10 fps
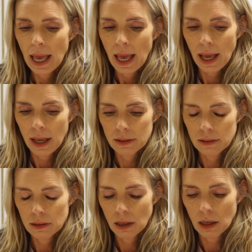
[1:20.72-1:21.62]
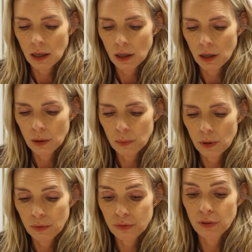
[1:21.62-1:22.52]
And
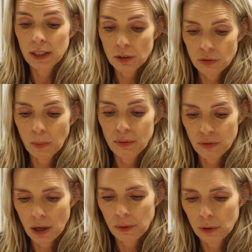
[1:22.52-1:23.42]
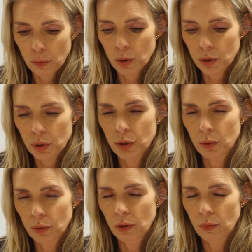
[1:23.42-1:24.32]
a friend of my father was
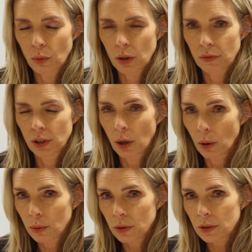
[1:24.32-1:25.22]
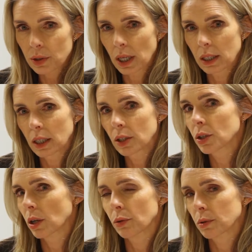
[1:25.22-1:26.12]
one of the owners, and he
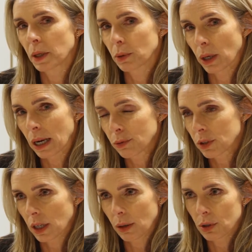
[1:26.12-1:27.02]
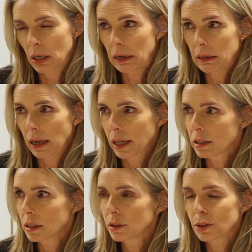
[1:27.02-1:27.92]
showed me around, and I was like
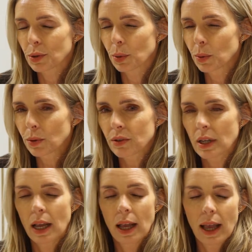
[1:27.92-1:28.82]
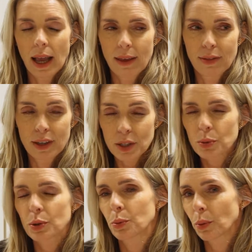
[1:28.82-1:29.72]
18 years old. And this
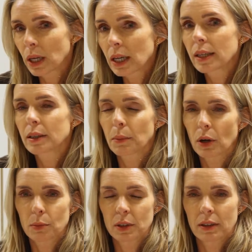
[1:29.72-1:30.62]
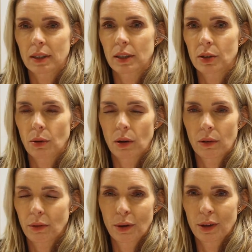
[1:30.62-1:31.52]
was really the moment that I
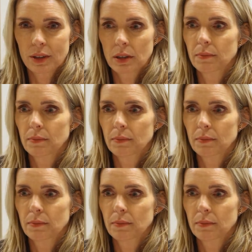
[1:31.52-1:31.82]
thought,